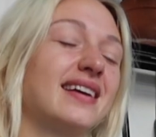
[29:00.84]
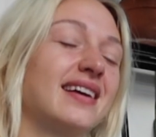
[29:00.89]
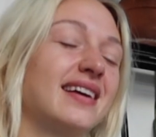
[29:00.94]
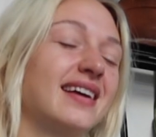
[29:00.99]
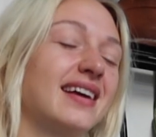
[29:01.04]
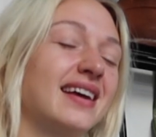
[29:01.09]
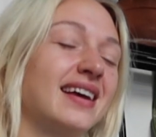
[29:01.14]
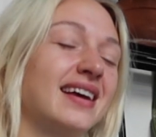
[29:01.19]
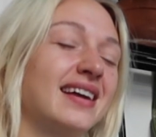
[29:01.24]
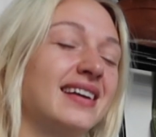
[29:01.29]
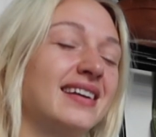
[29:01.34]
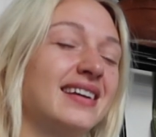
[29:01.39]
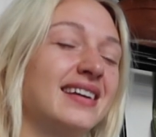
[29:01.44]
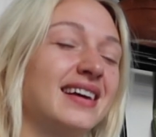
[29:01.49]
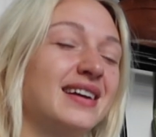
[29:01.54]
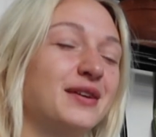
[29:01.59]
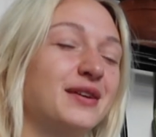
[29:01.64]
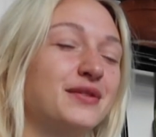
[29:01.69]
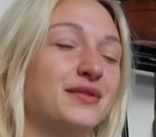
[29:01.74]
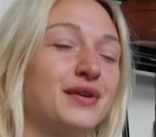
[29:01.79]
And
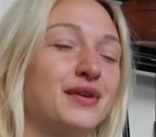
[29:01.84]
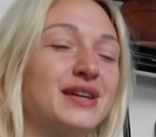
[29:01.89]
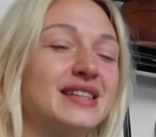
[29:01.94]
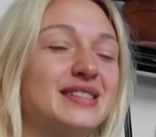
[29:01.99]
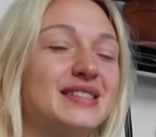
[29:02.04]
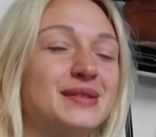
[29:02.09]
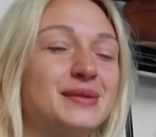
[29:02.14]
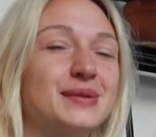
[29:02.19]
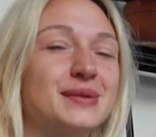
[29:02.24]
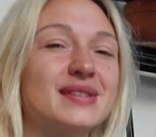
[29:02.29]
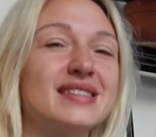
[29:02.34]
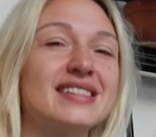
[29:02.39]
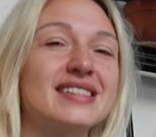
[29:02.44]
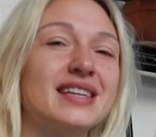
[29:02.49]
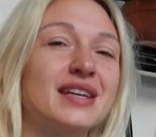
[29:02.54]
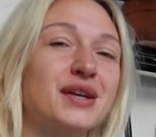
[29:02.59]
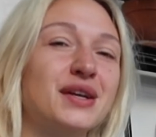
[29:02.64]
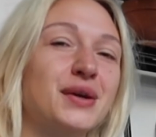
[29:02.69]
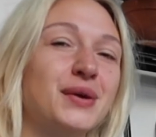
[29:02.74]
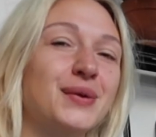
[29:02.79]
I look forward to
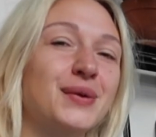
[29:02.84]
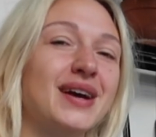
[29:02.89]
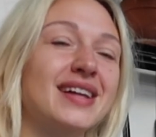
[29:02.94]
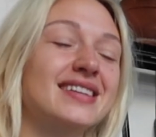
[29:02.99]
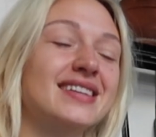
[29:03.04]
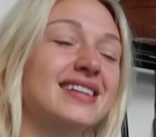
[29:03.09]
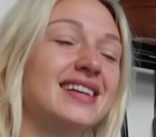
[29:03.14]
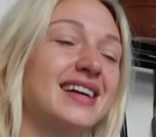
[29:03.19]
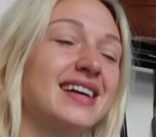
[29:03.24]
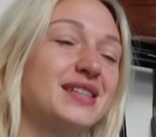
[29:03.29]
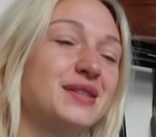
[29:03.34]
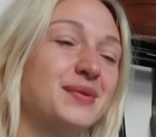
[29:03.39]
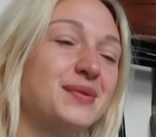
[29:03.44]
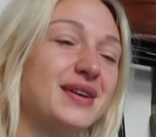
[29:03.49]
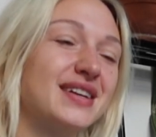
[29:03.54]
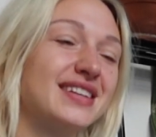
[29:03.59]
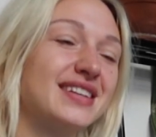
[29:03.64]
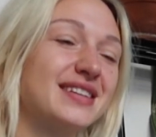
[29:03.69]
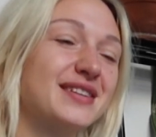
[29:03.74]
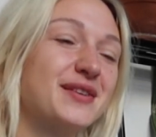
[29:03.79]
seeing you at the next
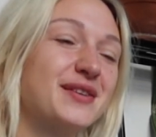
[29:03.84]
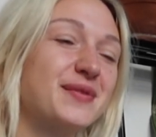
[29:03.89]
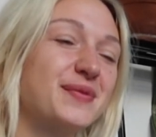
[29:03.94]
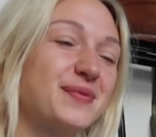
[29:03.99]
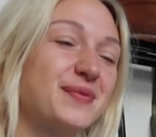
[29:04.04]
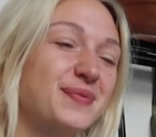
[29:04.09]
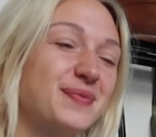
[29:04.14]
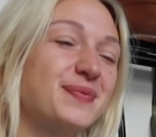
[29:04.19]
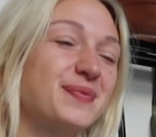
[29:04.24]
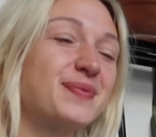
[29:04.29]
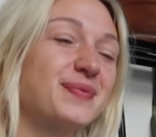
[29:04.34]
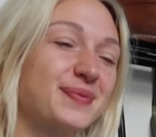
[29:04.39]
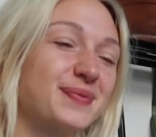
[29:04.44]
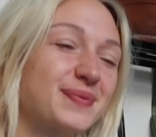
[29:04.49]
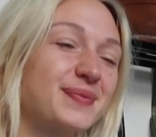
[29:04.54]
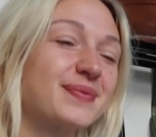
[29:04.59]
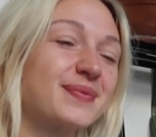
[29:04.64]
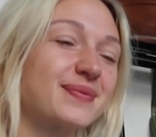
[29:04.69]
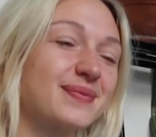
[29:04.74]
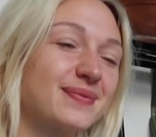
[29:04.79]
one.
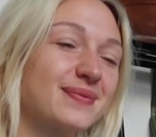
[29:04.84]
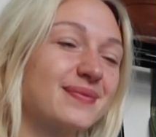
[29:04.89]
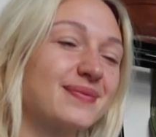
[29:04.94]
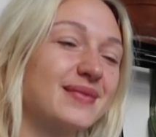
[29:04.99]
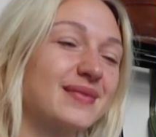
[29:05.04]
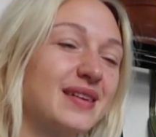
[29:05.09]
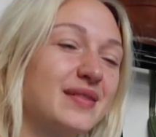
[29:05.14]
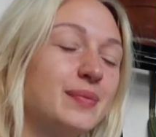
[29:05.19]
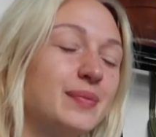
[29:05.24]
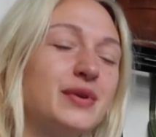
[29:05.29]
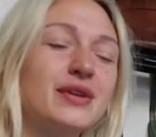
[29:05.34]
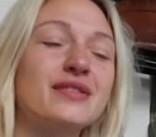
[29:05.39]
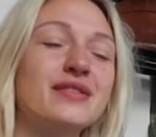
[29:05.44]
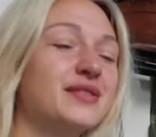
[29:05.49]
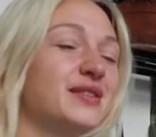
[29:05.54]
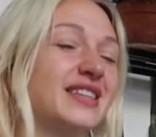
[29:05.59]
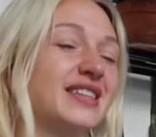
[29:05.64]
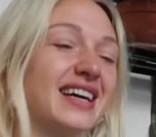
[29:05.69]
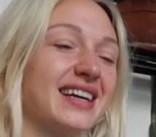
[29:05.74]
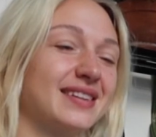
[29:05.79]
A
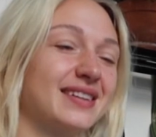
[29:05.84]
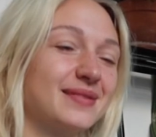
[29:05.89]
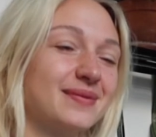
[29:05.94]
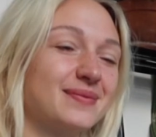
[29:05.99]
beautiful day.